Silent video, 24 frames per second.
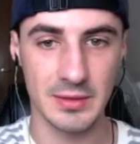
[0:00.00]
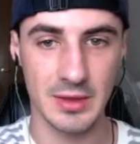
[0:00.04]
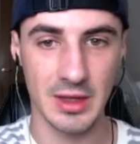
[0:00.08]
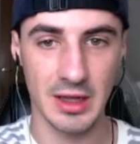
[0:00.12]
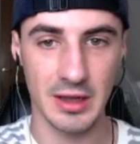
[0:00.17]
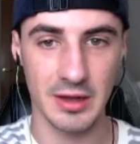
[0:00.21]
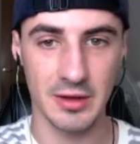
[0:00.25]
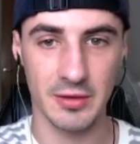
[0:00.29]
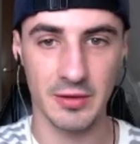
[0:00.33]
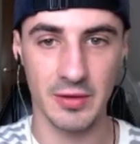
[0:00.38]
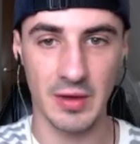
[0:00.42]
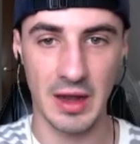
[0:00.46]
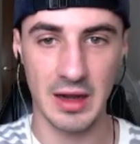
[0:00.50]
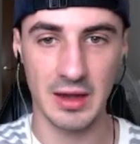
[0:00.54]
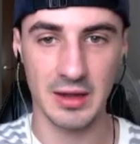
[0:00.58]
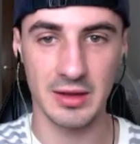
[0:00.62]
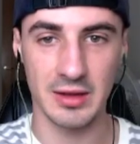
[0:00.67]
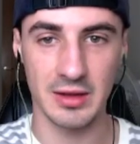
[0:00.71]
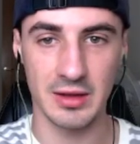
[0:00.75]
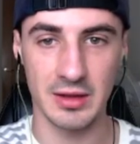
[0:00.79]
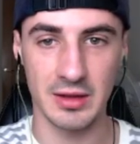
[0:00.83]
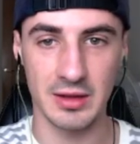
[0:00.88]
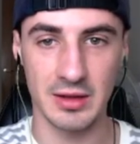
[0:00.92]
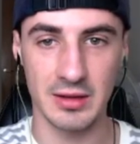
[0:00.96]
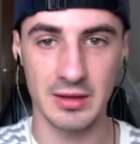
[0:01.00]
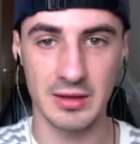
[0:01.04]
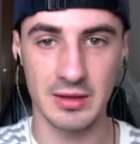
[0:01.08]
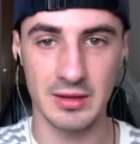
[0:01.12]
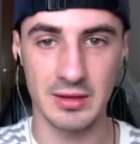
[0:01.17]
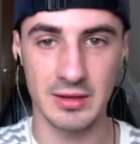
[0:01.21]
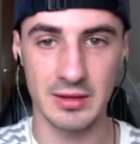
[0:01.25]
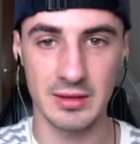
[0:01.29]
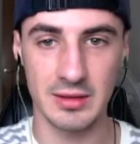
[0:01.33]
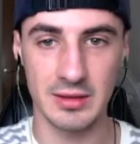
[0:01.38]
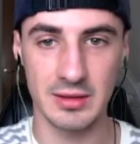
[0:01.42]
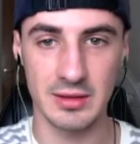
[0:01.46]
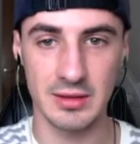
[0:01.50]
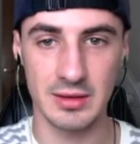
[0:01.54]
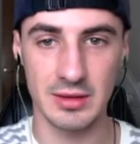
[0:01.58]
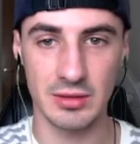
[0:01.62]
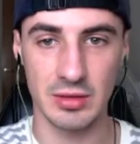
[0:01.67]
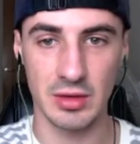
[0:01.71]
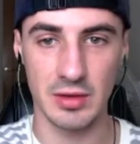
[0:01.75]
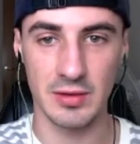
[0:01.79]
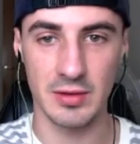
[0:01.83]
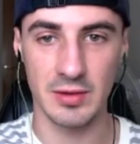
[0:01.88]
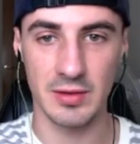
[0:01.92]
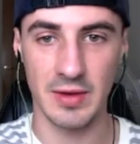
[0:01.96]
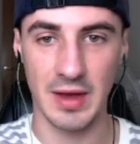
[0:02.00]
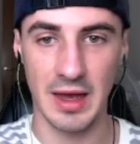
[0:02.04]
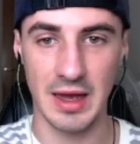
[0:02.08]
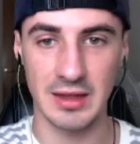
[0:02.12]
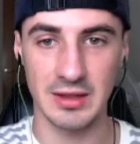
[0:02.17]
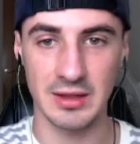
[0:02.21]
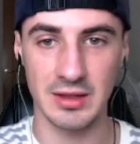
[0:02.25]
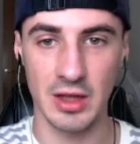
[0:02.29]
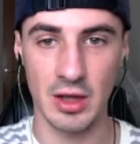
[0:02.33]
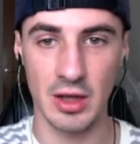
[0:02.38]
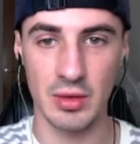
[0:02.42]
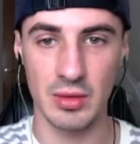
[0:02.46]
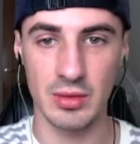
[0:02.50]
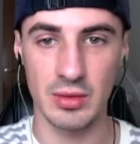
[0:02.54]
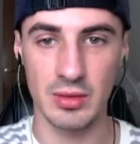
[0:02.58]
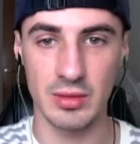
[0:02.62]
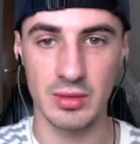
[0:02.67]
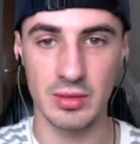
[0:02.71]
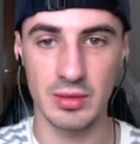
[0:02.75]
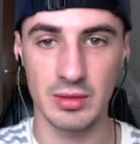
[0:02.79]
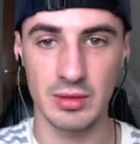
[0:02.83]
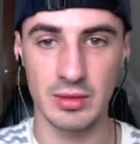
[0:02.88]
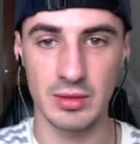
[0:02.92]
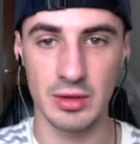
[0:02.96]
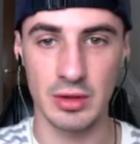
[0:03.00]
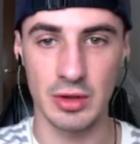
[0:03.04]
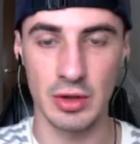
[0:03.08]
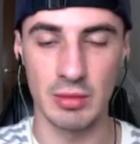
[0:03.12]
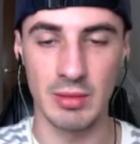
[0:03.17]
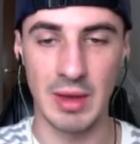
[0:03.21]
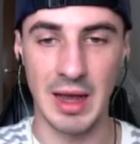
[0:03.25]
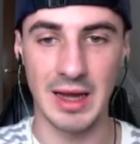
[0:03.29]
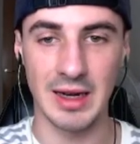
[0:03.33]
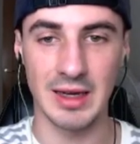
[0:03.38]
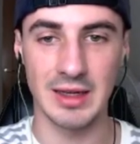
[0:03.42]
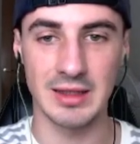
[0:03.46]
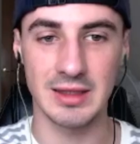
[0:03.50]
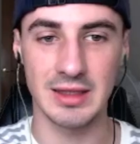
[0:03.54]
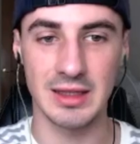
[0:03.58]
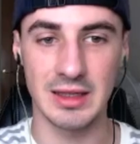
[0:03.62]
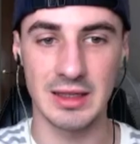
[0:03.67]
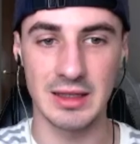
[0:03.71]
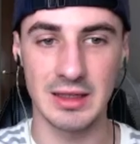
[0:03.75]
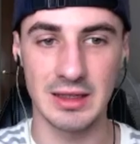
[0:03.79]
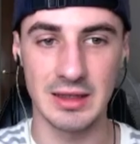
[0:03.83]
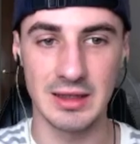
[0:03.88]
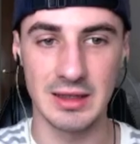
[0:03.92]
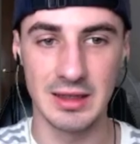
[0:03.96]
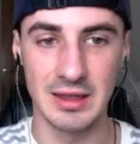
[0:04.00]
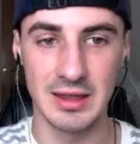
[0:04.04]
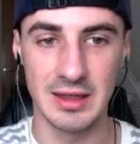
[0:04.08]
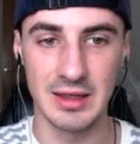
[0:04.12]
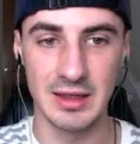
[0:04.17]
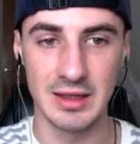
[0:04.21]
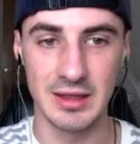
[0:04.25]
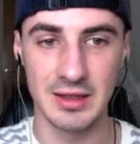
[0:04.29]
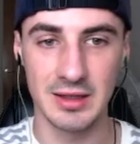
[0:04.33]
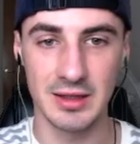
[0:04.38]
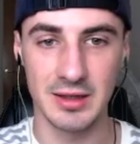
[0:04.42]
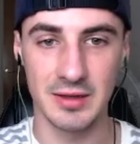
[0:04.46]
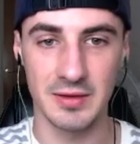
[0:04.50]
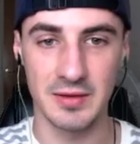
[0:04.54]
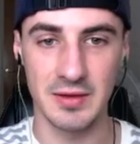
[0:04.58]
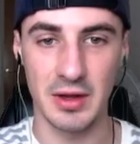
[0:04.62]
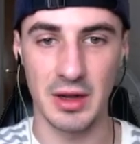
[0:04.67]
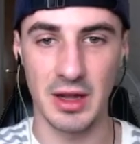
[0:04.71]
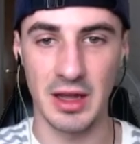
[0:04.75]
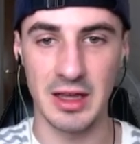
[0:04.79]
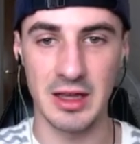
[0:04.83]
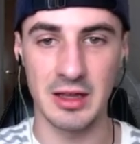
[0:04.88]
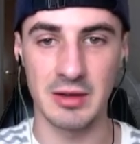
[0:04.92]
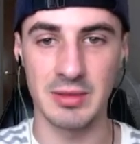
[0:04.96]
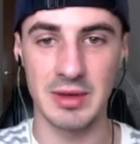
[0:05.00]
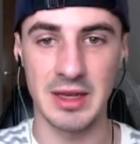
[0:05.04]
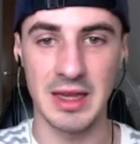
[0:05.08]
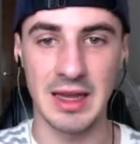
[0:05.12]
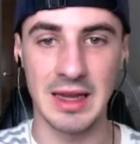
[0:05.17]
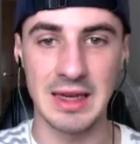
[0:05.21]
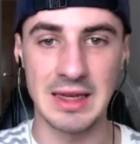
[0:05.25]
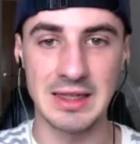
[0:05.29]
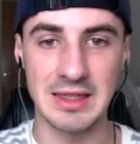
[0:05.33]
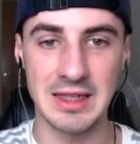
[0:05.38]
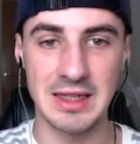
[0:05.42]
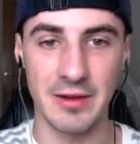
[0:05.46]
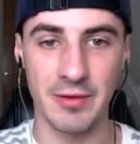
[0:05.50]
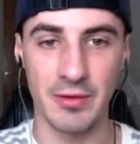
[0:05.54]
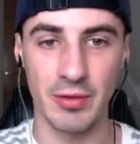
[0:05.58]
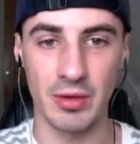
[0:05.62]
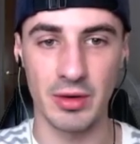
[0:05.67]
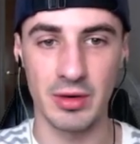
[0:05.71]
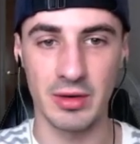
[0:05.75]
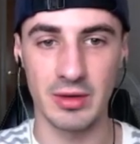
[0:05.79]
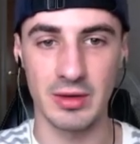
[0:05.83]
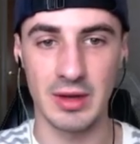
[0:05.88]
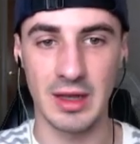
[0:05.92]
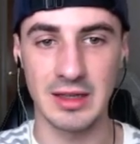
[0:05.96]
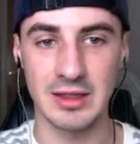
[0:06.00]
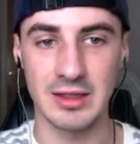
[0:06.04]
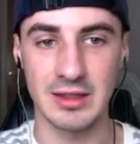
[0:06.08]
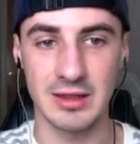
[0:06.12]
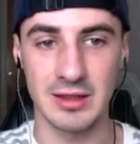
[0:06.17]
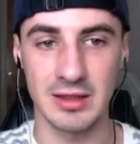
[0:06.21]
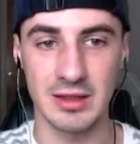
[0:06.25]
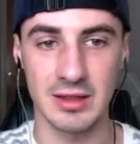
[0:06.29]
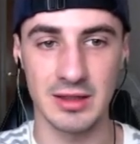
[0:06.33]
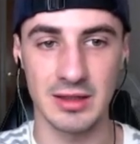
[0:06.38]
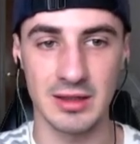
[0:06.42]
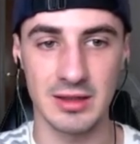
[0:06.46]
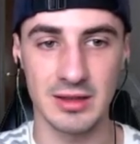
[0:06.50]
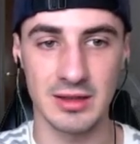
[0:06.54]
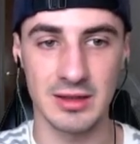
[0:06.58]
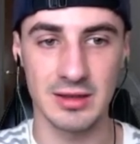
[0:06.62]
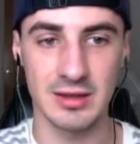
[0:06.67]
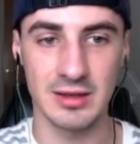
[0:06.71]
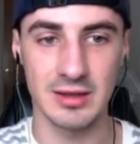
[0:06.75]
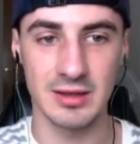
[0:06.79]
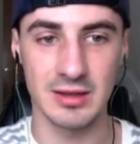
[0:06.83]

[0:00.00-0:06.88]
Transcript: Again, the fact that Griffith has no humanity, I feel like he'd be indifferent as to,